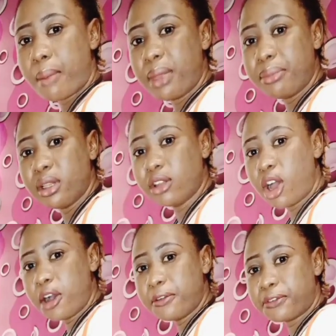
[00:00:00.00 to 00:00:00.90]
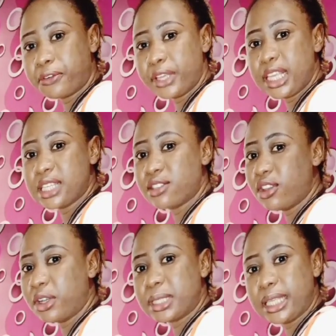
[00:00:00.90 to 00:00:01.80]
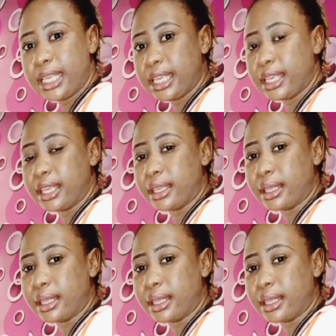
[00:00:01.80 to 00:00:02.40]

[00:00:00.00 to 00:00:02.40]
baby love is not a